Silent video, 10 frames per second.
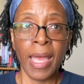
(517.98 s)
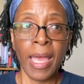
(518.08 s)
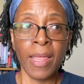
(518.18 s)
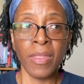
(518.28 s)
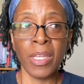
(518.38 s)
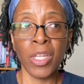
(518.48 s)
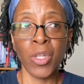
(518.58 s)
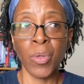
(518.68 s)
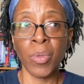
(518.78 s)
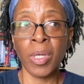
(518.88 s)
and then
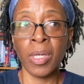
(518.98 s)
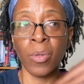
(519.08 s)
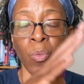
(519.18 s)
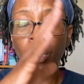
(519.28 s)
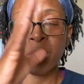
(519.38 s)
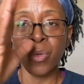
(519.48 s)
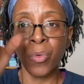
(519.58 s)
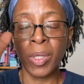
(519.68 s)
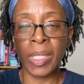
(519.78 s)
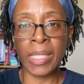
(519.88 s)
you get what
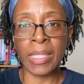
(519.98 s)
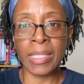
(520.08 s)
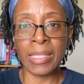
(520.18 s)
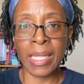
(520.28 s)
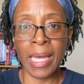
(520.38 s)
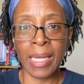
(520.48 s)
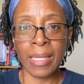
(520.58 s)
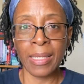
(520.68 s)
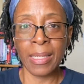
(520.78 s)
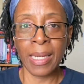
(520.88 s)
Greenland is
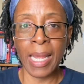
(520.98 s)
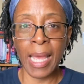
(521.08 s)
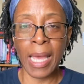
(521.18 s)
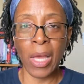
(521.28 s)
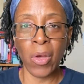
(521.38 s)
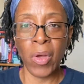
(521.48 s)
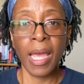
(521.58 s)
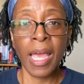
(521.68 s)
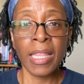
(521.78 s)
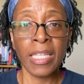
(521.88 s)
like now,
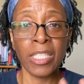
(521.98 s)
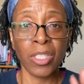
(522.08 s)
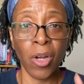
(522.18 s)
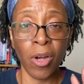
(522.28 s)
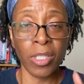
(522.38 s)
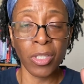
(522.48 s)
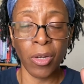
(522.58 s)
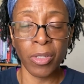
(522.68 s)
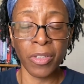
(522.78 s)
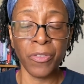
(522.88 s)
and the stark
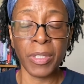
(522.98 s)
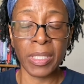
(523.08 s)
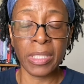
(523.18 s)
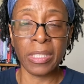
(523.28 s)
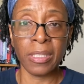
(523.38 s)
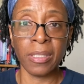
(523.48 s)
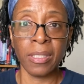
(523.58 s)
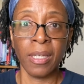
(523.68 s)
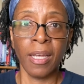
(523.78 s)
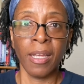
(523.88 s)
differences
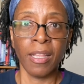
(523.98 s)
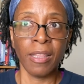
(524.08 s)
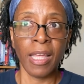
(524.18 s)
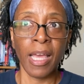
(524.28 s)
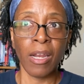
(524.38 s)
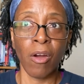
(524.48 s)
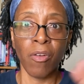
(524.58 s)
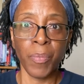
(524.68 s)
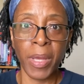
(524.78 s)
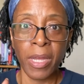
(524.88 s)
that are
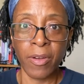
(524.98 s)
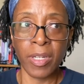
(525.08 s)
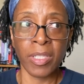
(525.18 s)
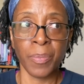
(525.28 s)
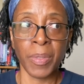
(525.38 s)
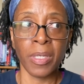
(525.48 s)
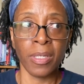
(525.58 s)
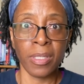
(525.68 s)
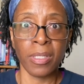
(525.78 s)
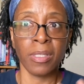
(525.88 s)
apparent
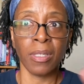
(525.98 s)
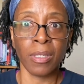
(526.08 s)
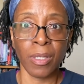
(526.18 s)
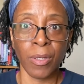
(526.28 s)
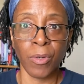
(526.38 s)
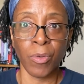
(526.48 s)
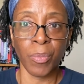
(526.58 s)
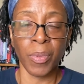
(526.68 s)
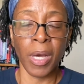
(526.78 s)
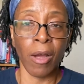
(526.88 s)
because the
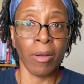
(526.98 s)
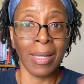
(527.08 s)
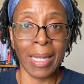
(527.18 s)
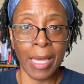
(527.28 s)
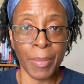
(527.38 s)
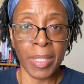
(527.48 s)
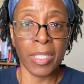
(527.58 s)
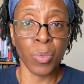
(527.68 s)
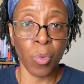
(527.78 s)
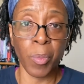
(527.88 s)
globe, our climate,
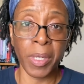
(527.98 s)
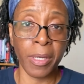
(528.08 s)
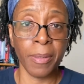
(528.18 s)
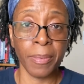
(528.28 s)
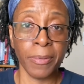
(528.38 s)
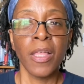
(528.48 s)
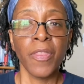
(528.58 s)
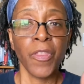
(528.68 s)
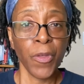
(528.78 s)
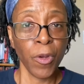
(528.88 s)
is warming up.
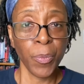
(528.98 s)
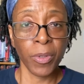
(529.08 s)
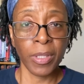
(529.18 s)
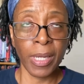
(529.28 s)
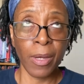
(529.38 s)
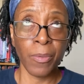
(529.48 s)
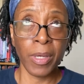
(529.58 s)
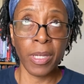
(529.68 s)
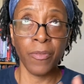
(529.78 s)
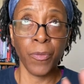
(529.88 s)
The third book that I
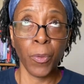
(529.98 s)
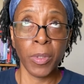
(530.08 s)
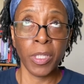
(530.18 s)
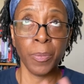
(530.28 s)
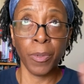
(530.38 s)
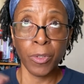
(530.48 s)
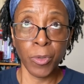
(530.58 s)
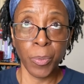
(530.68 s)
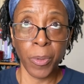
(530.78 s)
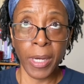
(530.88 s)
read for the
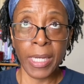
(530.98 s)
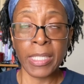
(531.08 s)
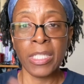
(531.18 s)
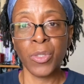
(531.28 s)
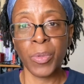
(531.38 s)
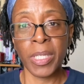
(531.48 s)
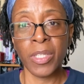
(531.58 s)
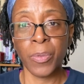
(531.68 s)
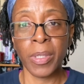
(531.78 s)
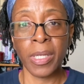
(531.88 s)
BookTube Prize in
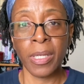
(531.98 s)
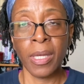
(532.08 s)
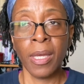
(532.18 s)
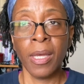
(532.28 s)
2020